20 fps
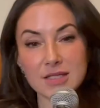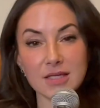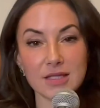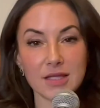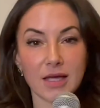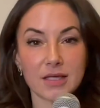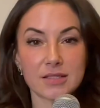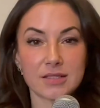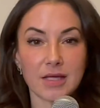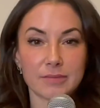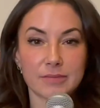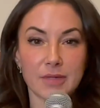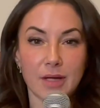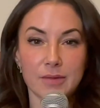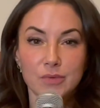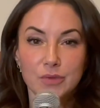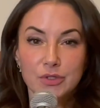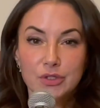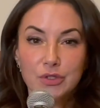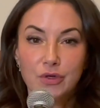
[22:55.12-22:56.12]
the thing. Sweet
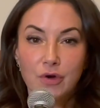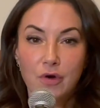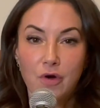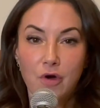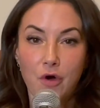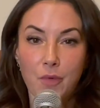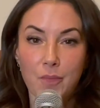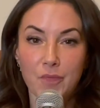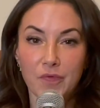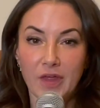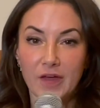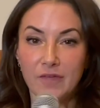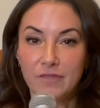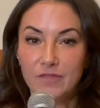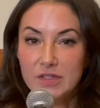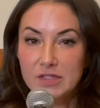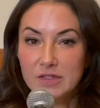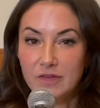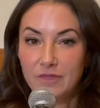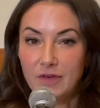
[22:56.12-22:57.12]
sometimes when you go home and like
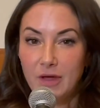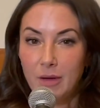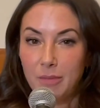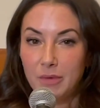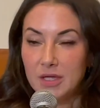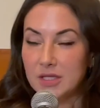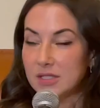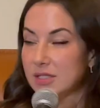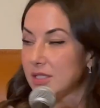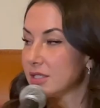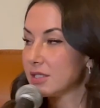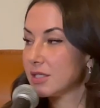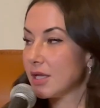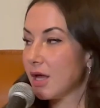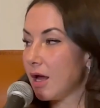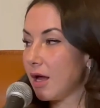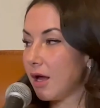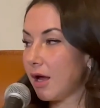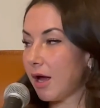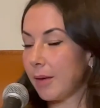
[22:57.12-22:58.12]
visit family, is this?
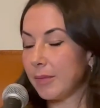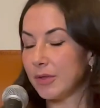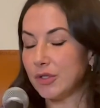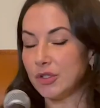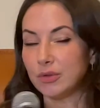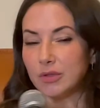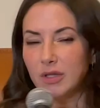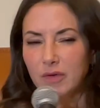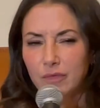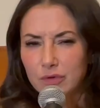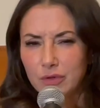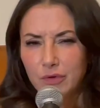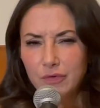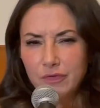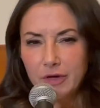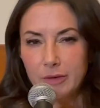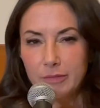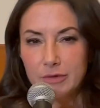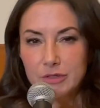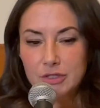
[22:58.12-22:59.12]
I mean, you live with your
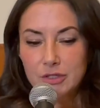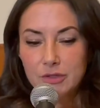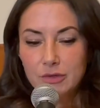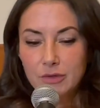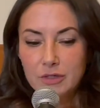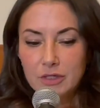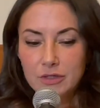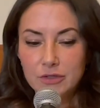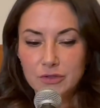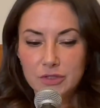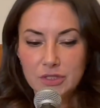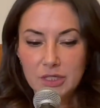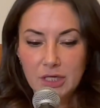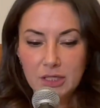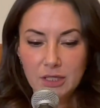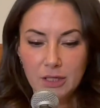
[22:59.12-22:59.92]
family, so you don't understand